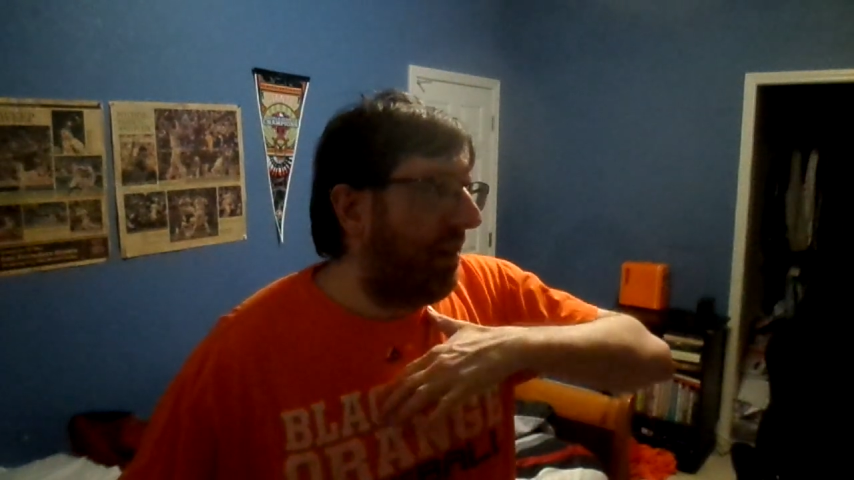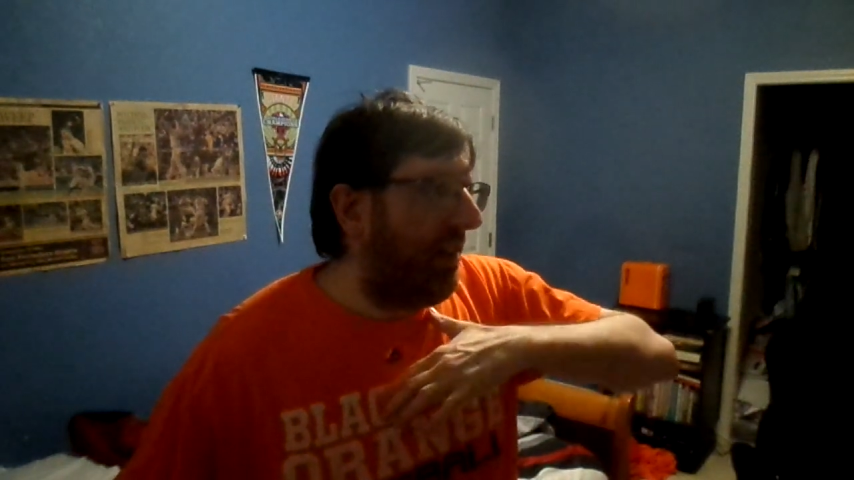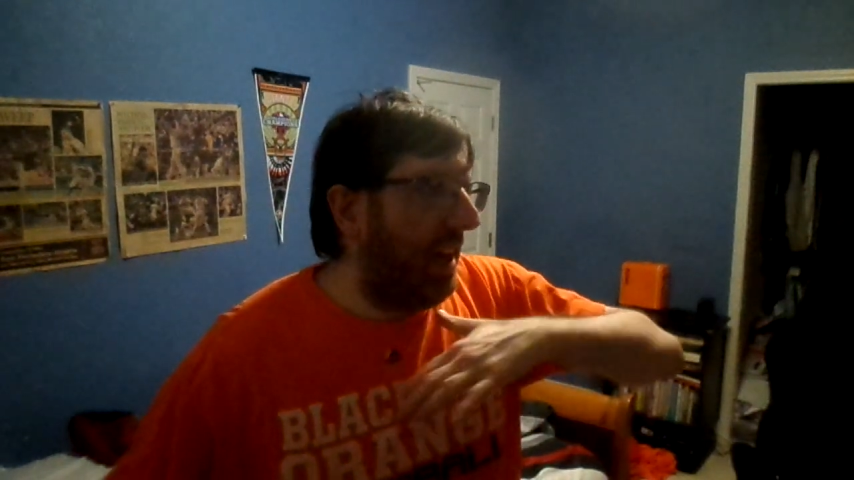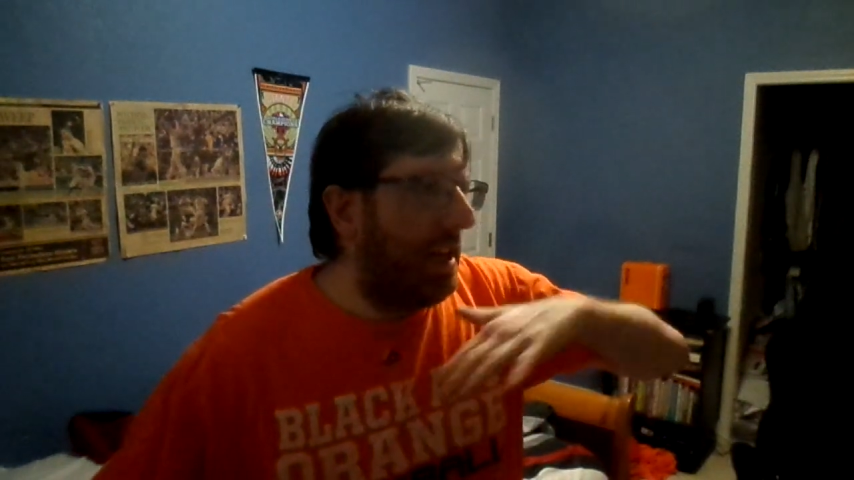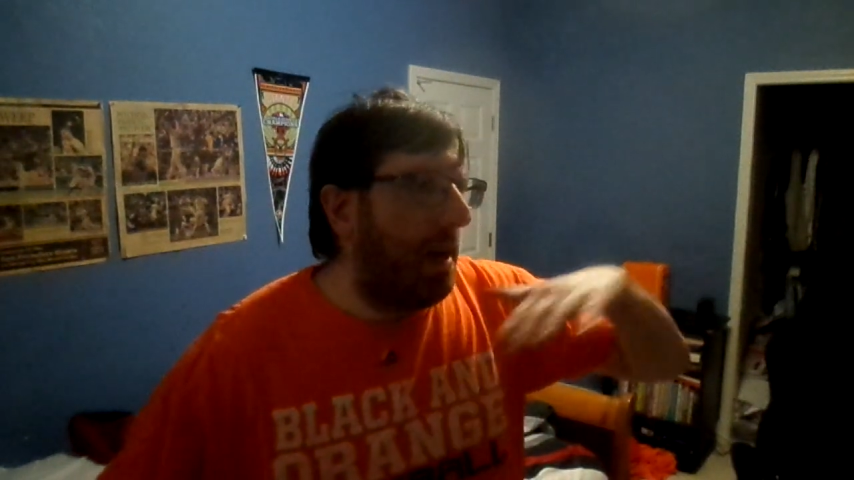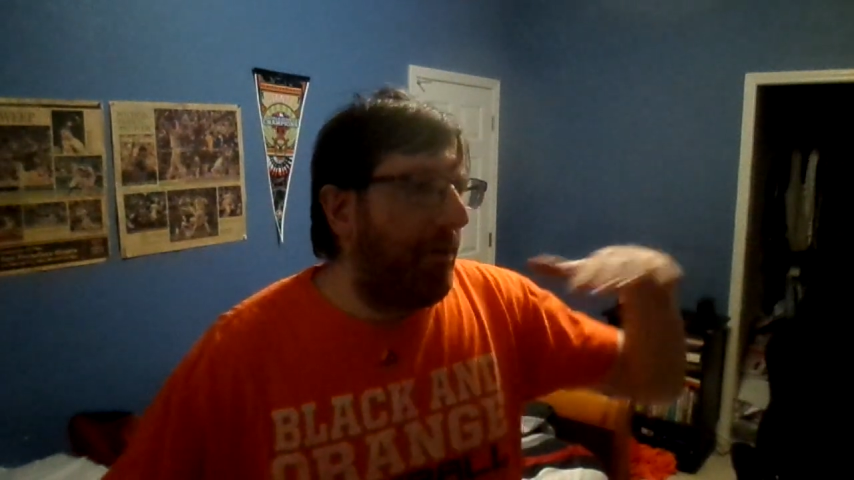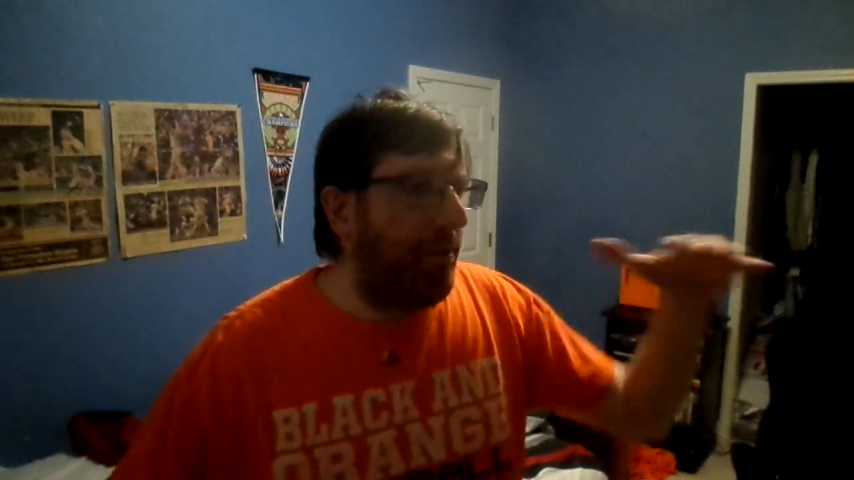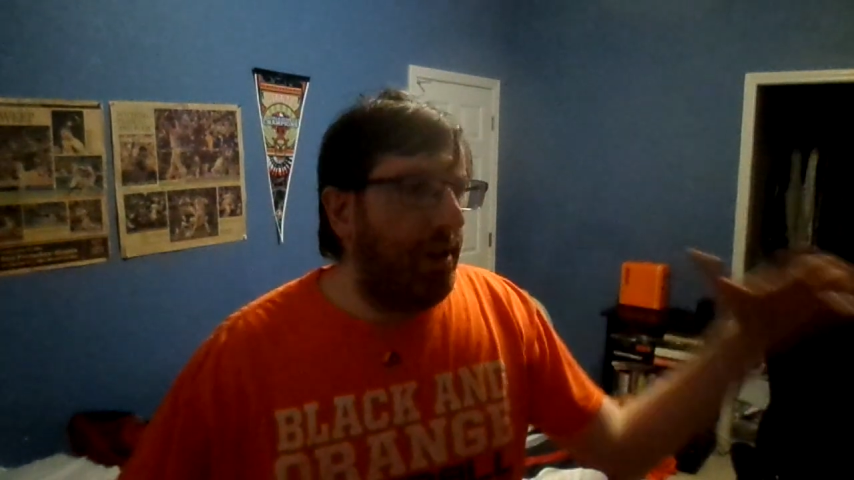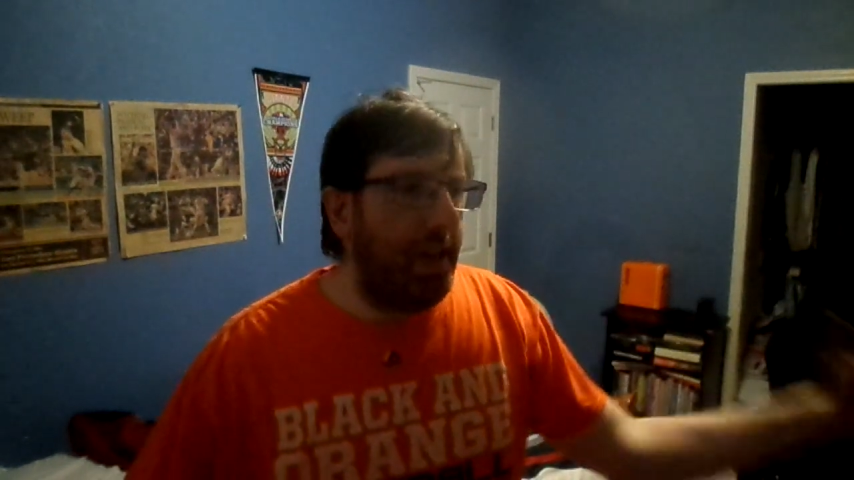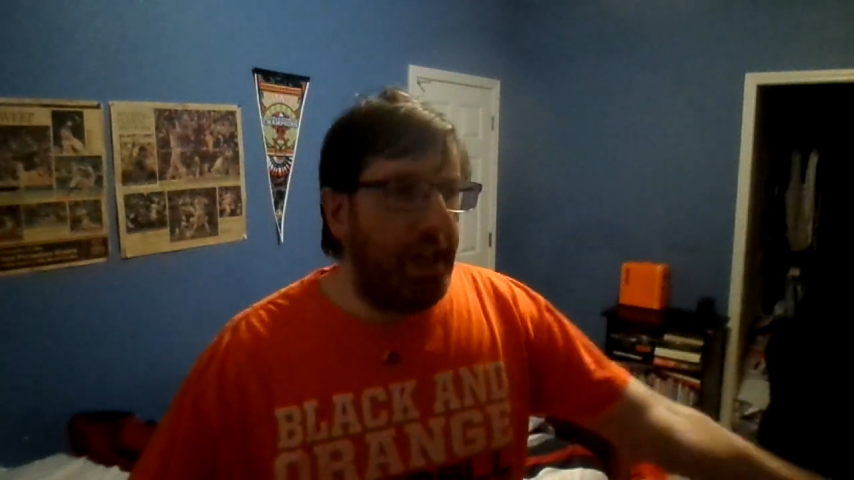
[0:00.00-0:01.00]
setting up
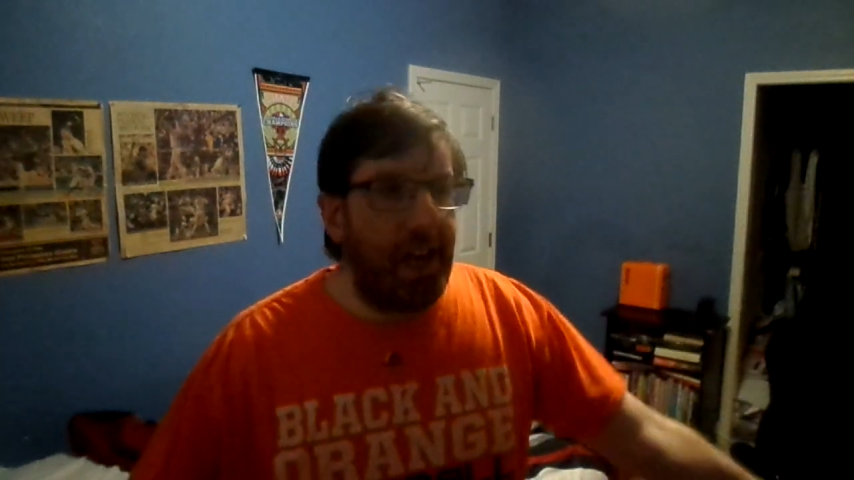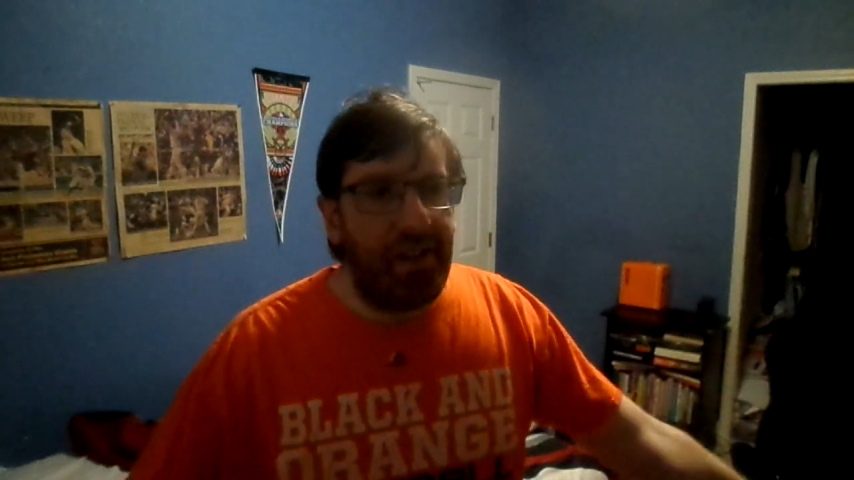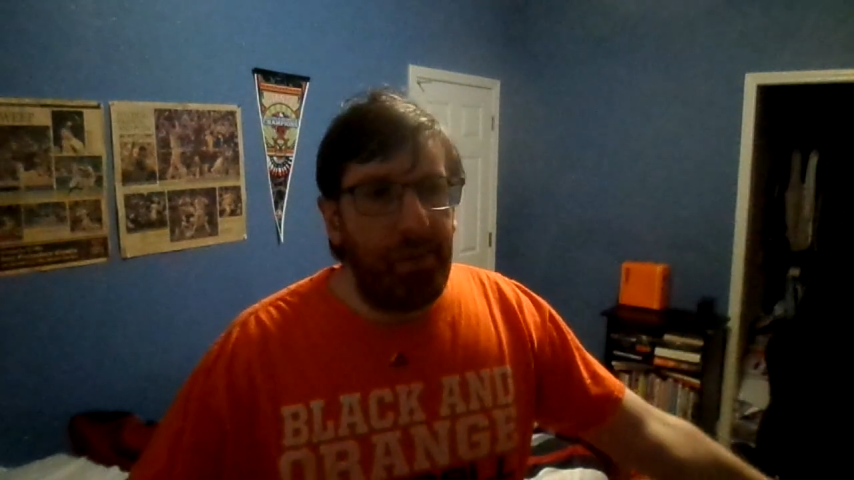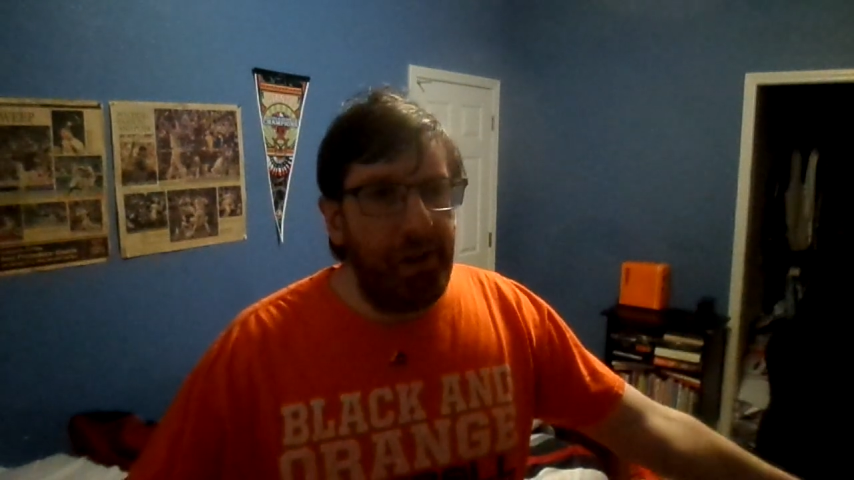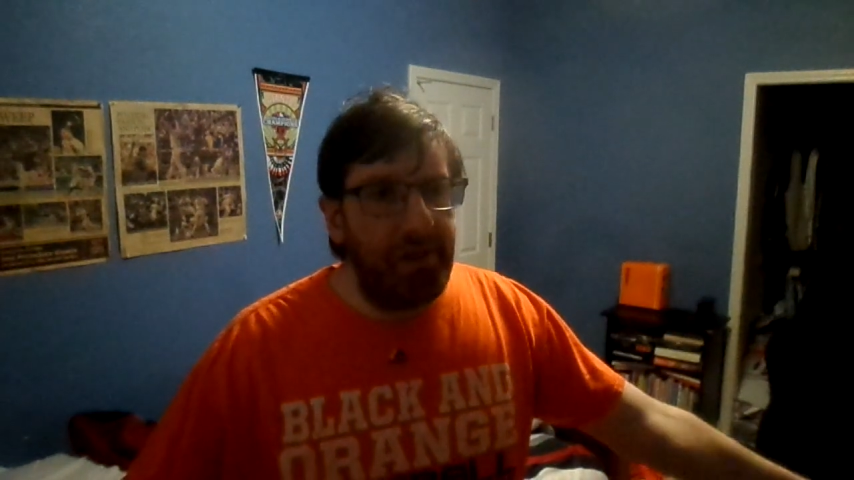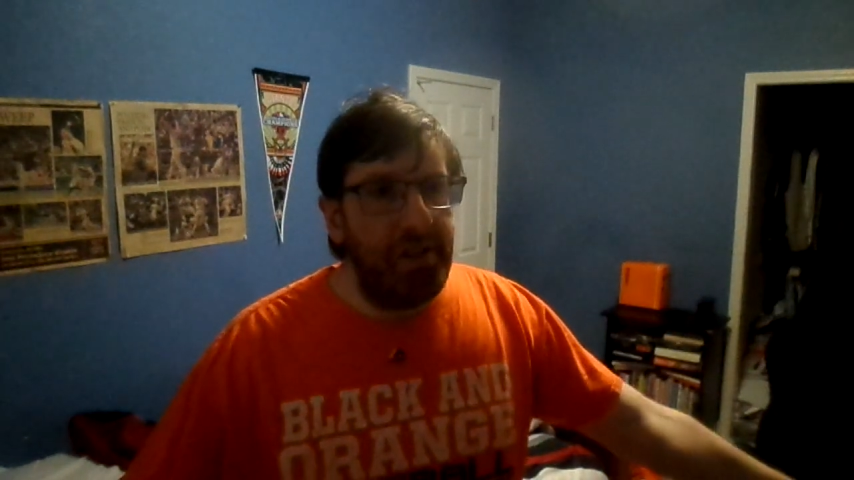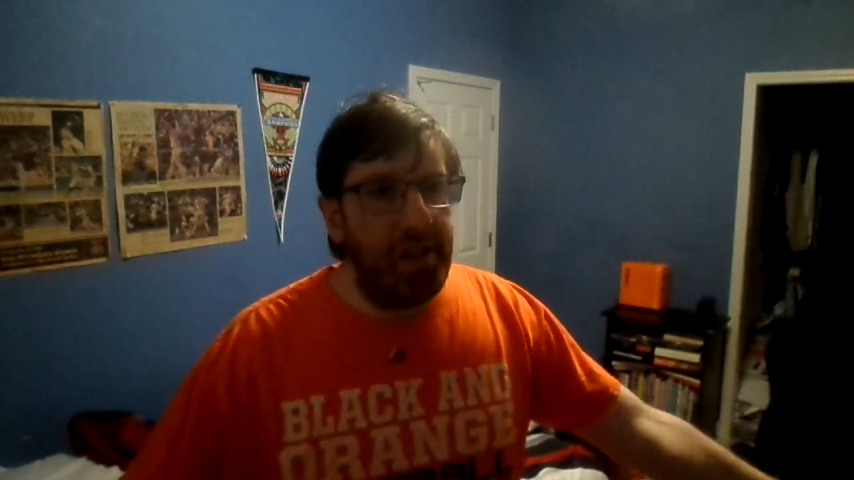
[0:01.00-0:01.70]
for the next weekly